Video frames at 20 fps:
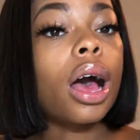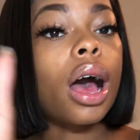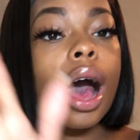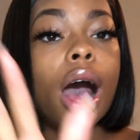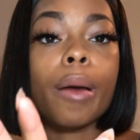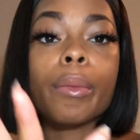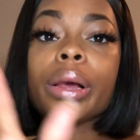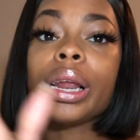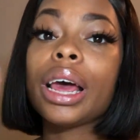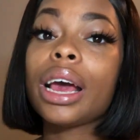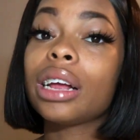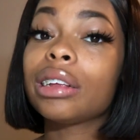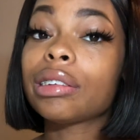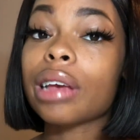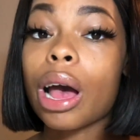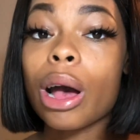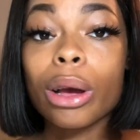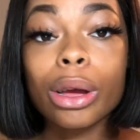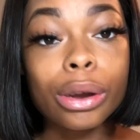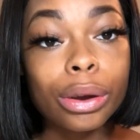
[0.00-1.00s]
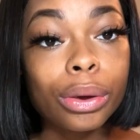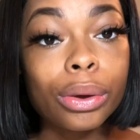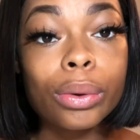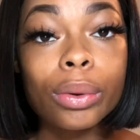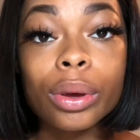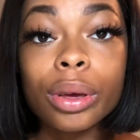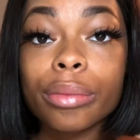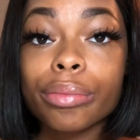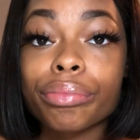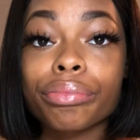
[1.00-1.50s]
I'm glad y'all can
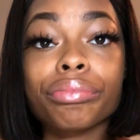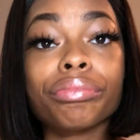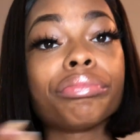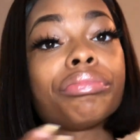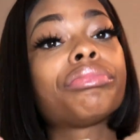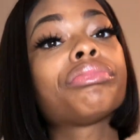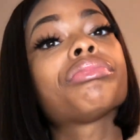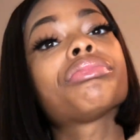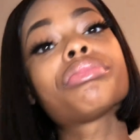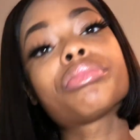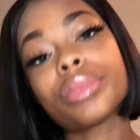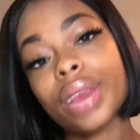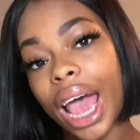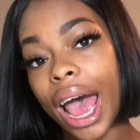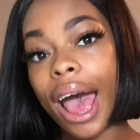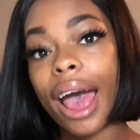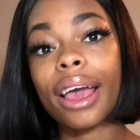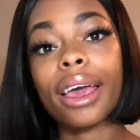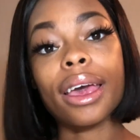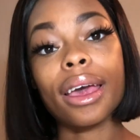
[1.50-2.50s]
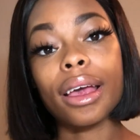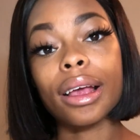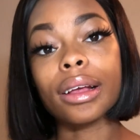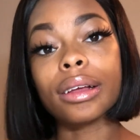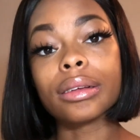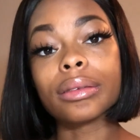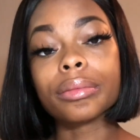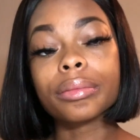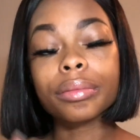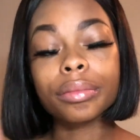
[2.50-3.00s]
do it. I can't.
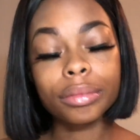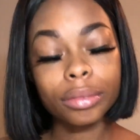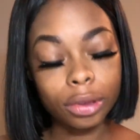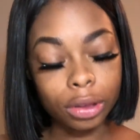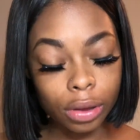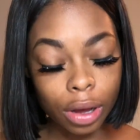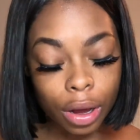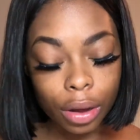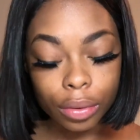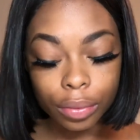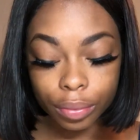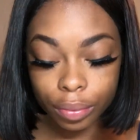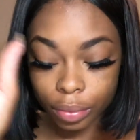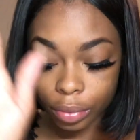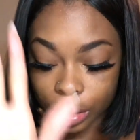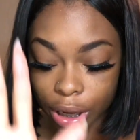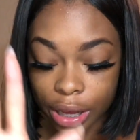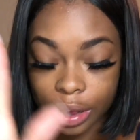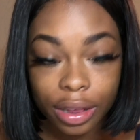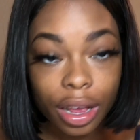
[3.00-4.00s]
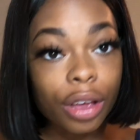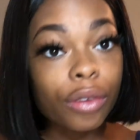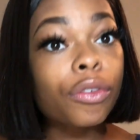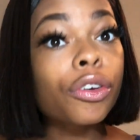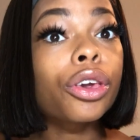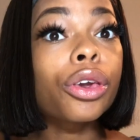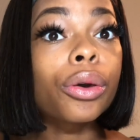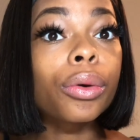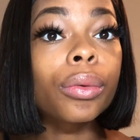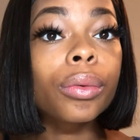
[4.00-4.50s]
So, this ain't for
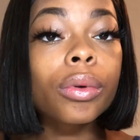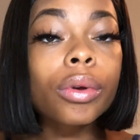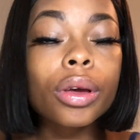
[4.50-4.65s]
you.